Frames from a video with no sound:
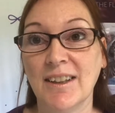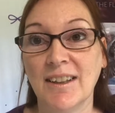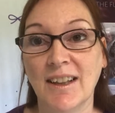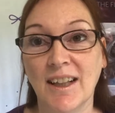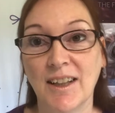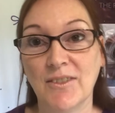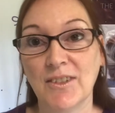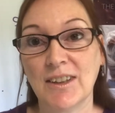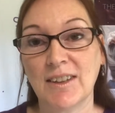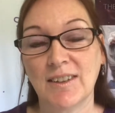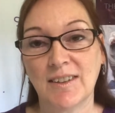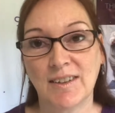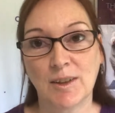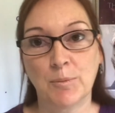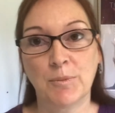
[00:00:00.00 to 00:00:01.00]
and having
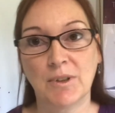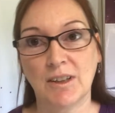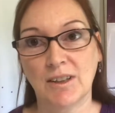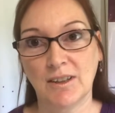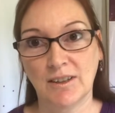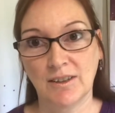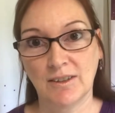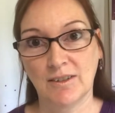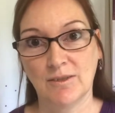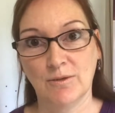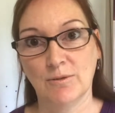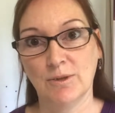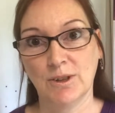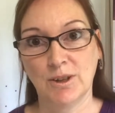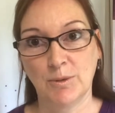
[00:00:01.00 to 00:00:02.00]
something
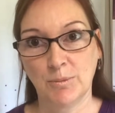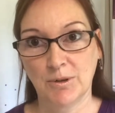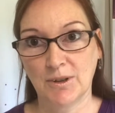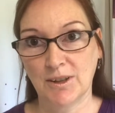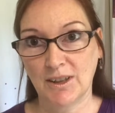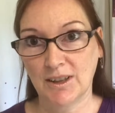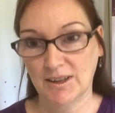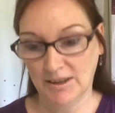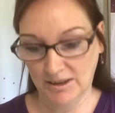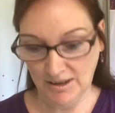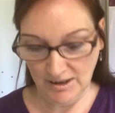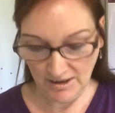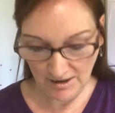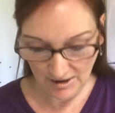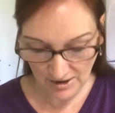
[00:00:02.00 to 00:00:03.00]
really pretty
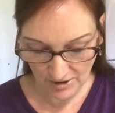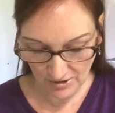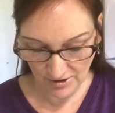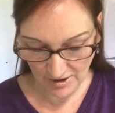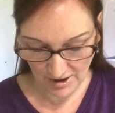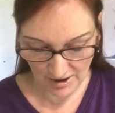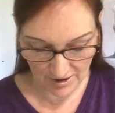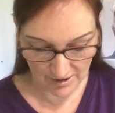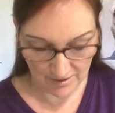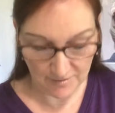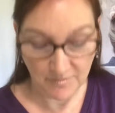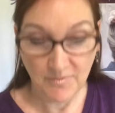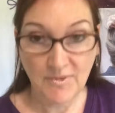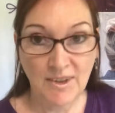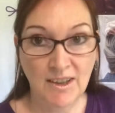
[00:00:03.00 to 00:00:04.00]
in your hair.
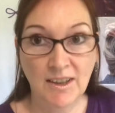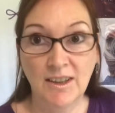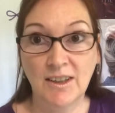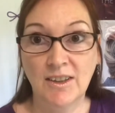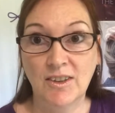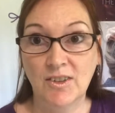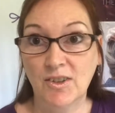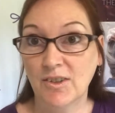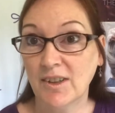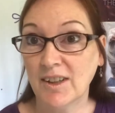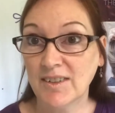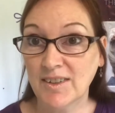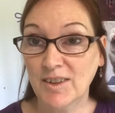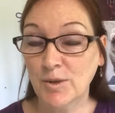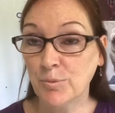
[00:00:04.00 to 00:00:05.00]
So
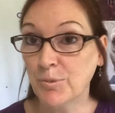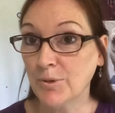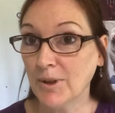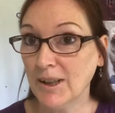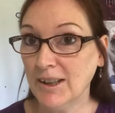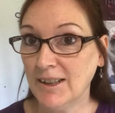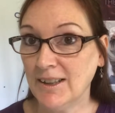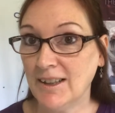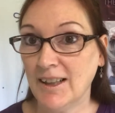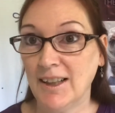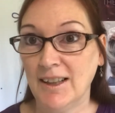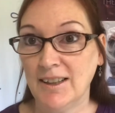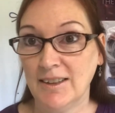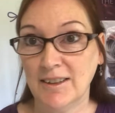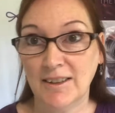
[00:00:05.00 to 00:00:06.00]
that's the braided
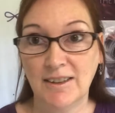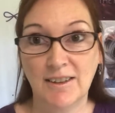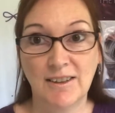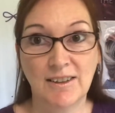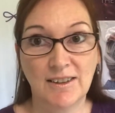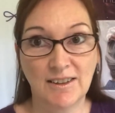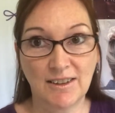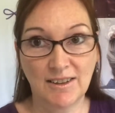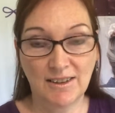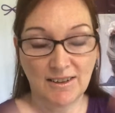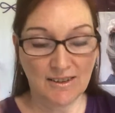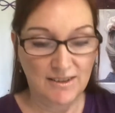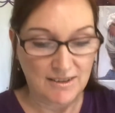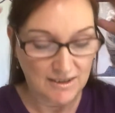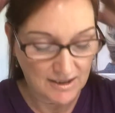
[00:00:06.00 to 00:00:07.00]
8.
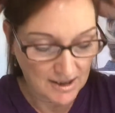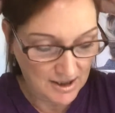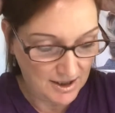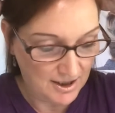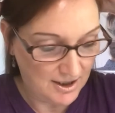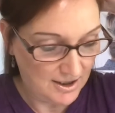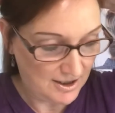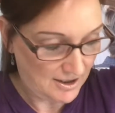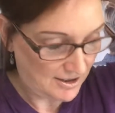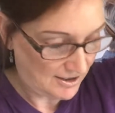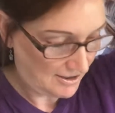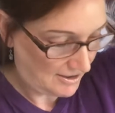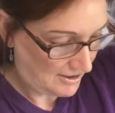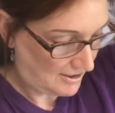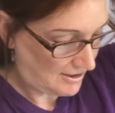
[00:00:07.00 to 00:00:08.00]
The
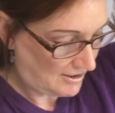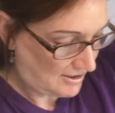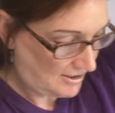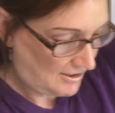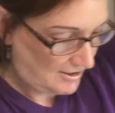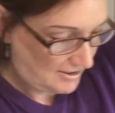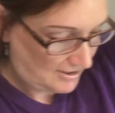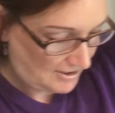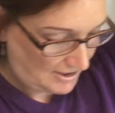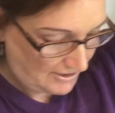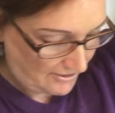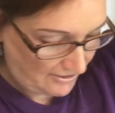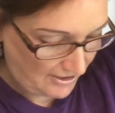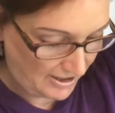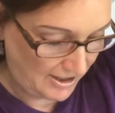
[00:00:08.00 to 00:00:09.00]

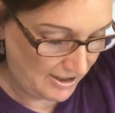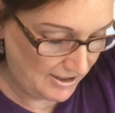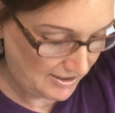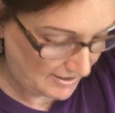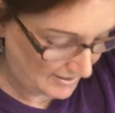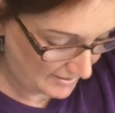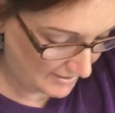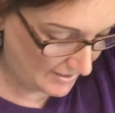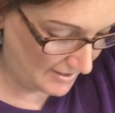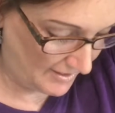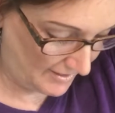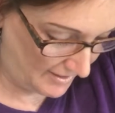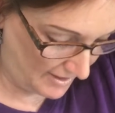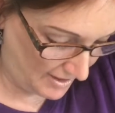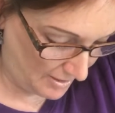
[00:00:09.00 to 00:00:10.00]
leather 8 is the
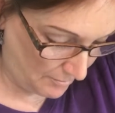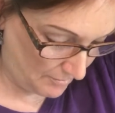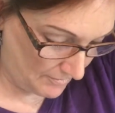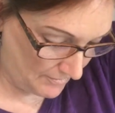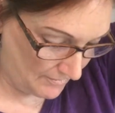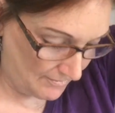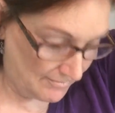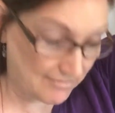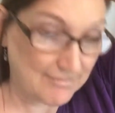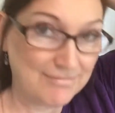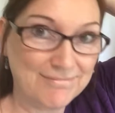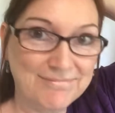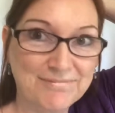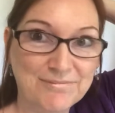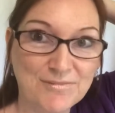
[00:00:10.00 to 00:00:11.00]
same.
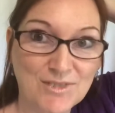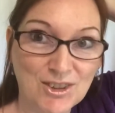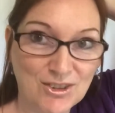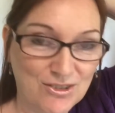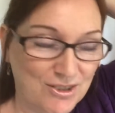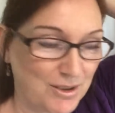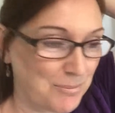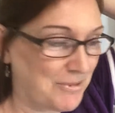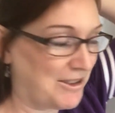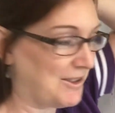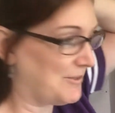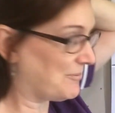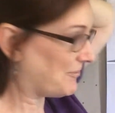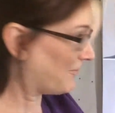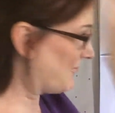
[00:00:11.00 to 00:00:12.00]
Just drop that.